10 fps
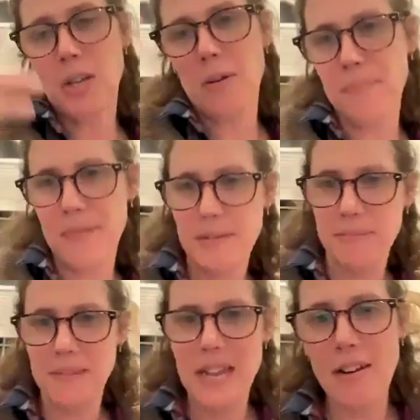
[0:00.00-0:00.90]
So
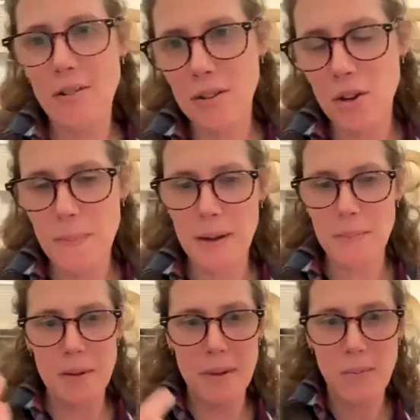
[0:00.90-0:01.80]
now you'll know
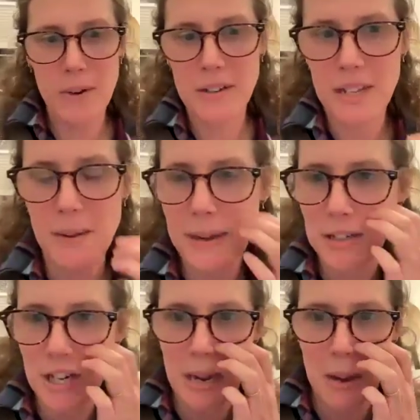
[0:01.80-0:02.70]
about me and my weird thing
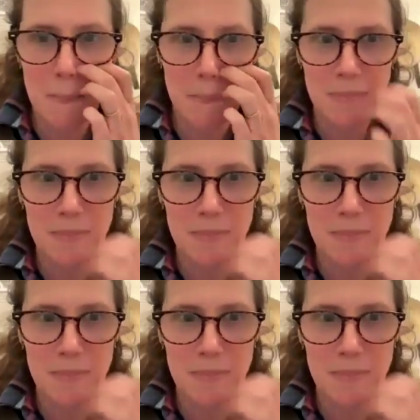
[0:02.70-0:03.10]
about Jello.